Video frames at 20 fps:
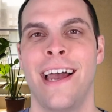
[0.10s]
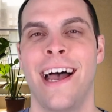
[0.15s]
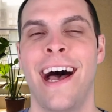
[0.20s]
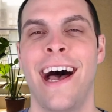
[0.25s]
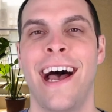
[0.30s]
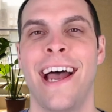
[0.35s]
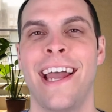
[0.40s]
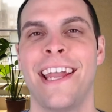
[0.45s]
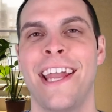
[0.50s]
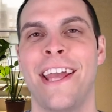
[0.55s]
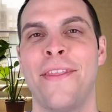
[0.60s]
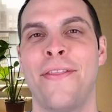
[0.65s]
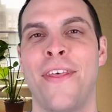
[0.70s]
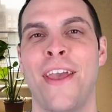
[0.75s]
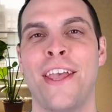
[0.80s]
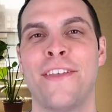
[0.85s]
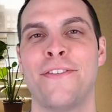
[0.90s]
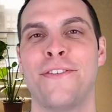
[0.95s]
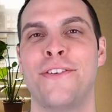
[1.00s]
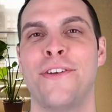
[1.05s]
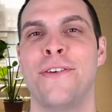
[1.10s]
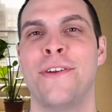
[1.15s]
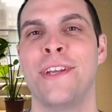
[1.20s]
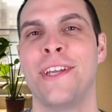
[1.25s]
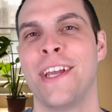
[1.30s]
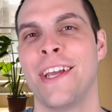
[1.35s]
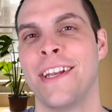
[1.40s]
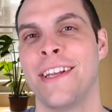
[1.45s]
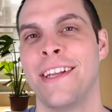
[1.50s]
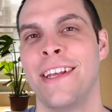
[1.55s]
Hi, and thanks for
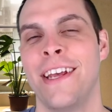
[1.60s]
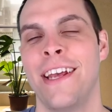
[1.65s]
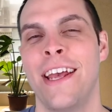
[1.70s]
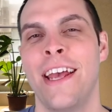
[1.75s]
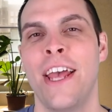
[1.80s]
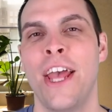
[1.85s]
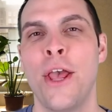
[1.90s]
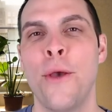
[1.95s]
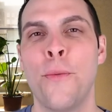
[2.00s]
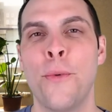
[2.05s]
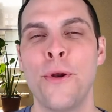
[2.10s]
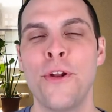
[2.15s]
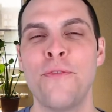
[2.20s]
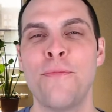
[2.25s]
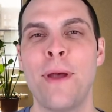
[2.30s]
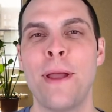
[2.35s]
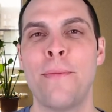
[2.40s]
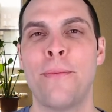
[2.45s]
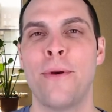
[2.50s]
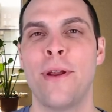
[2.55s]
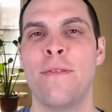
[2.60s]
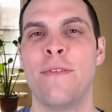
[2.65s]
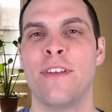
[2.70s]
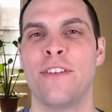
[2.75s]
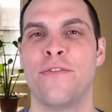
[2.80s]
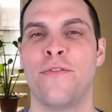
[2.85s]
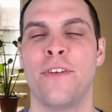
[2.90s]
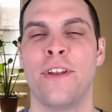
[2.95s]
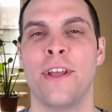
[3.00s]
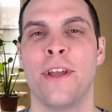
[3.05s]
tuning in. In one of my
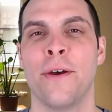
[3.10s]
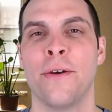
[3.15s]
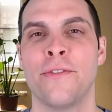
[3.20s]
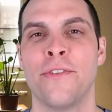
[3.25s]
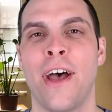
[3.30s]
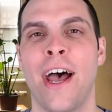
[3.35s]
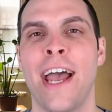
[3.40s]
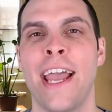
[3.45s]
previous videos,